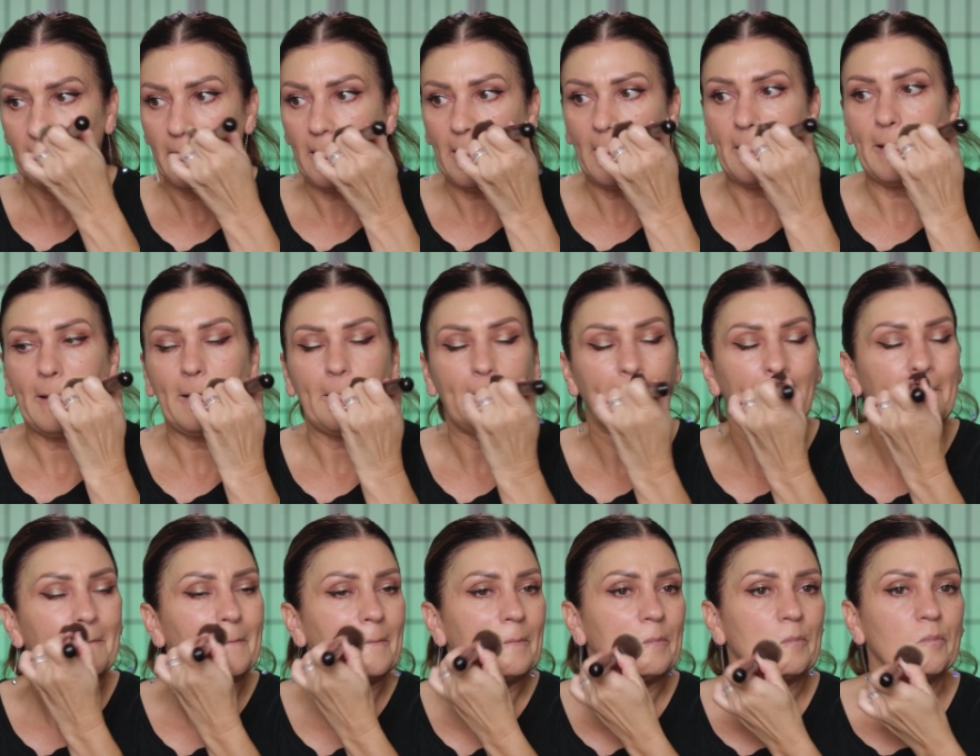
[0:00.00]

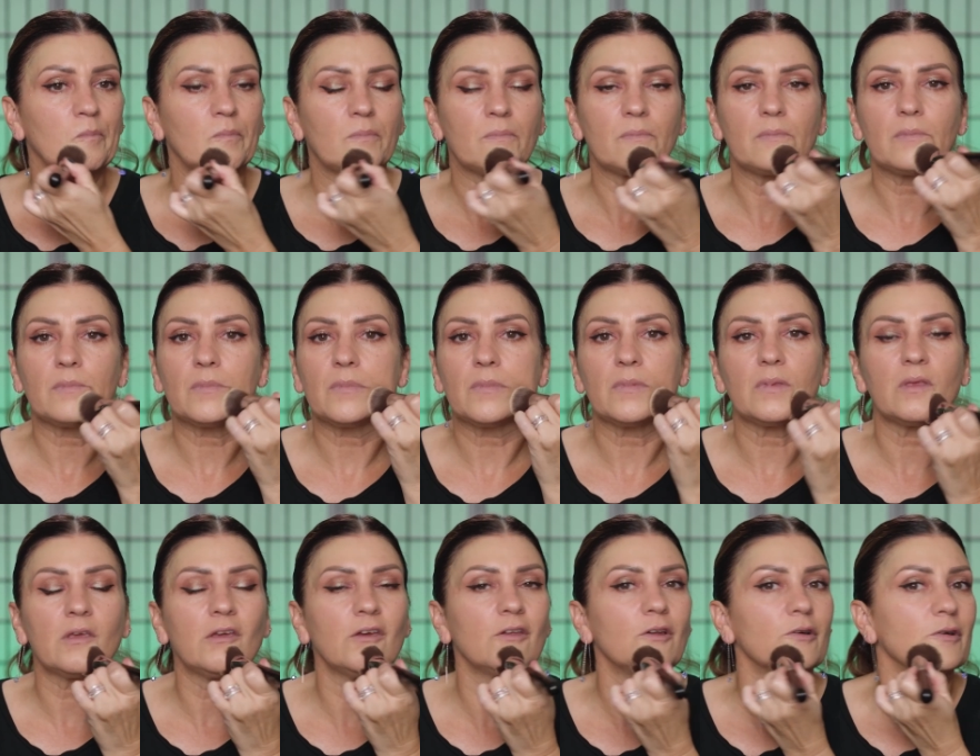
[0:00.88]

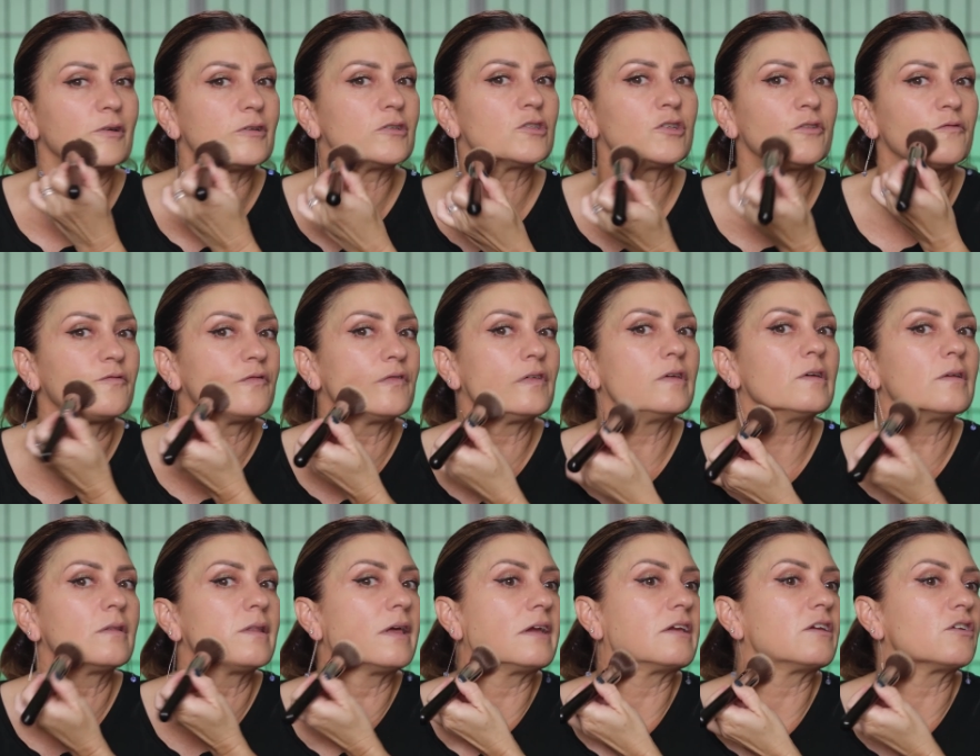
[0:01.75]
you know, it should
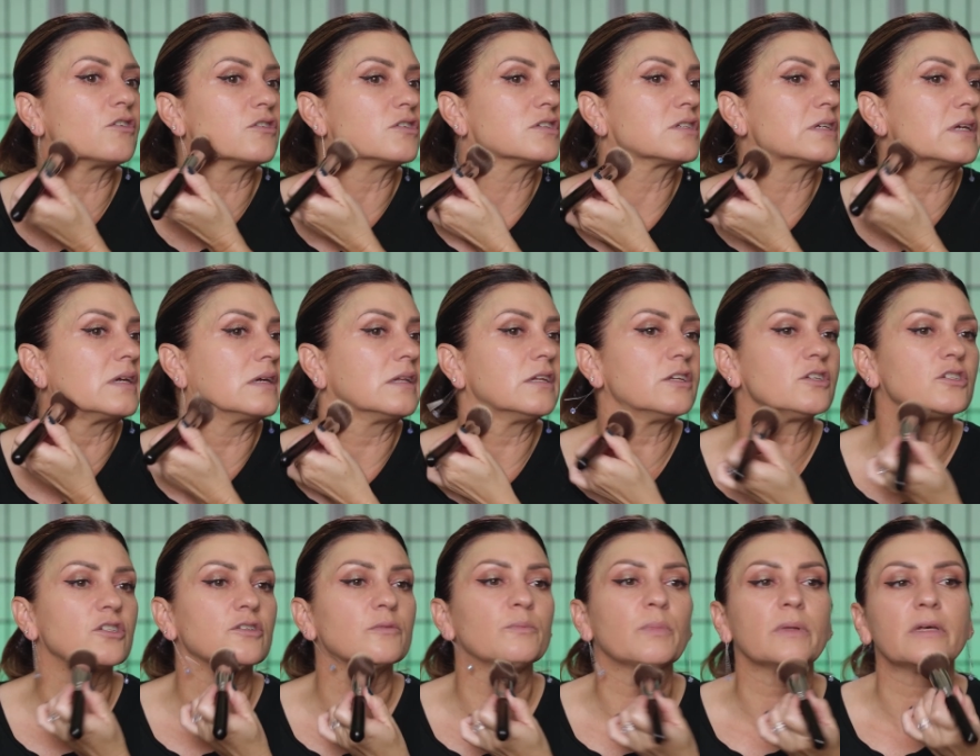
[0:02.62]
feel like your skin, it
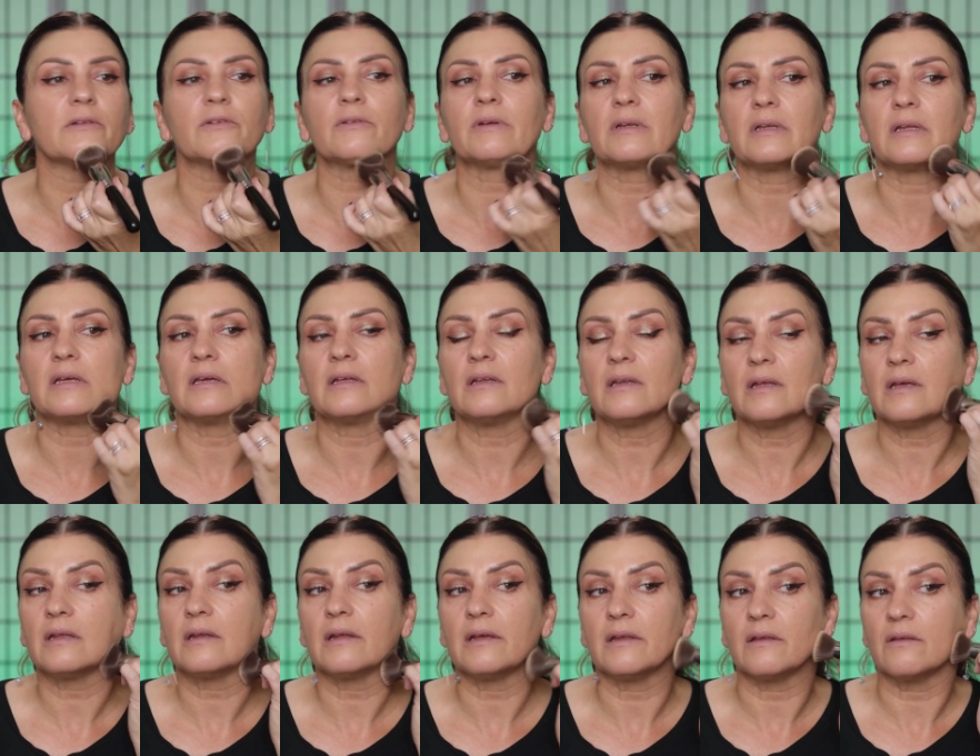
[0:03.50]
should blend right in,
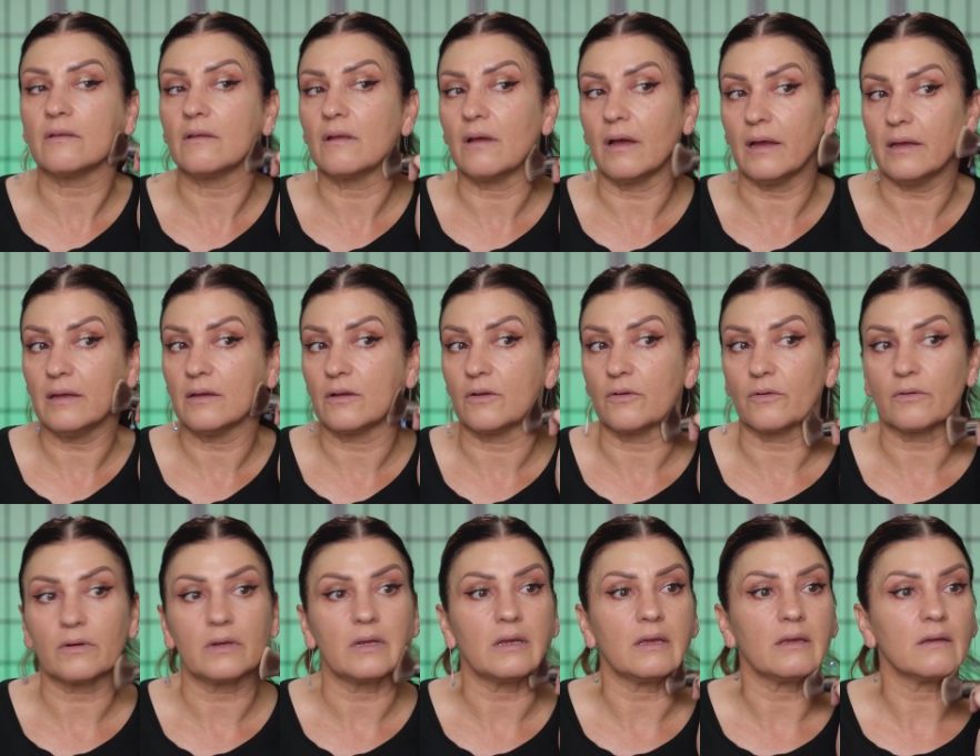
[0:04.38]
and I
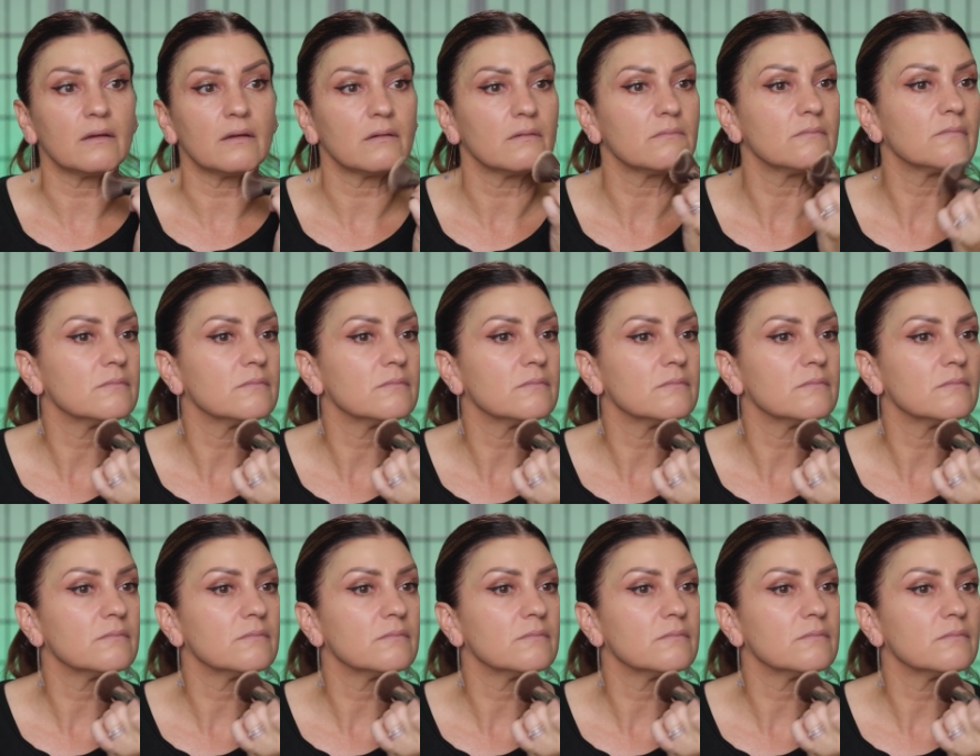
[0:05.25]
agree.